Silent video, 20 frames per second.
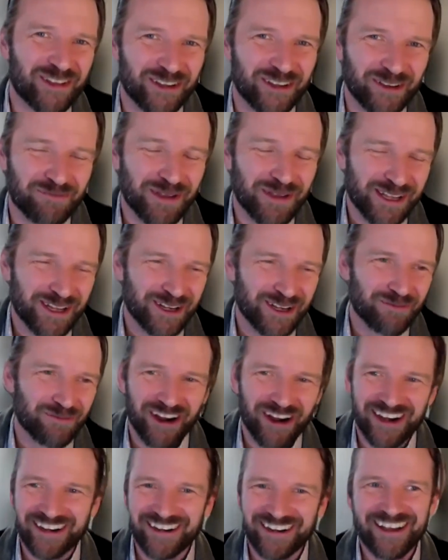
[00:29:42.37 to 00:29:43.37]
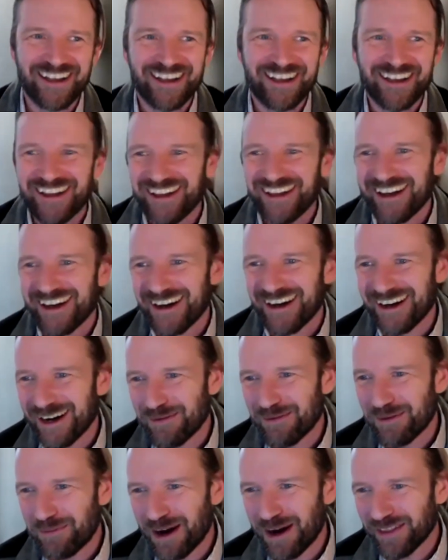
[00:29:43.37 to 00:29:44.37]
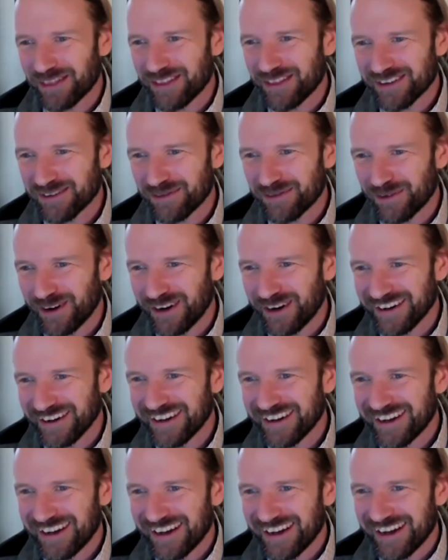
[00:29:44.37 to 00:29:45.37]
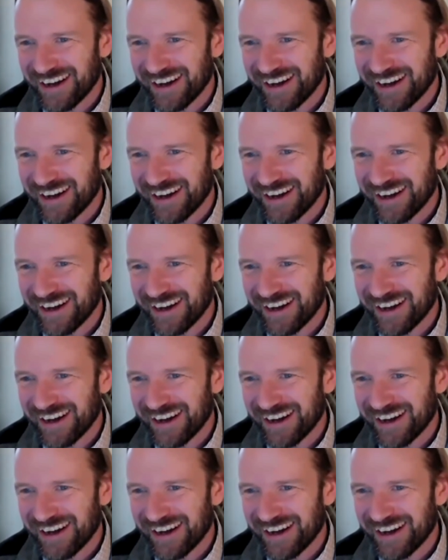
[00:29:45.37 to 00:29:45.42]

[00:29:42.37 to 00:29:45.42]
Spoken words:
to pick your brain about this one.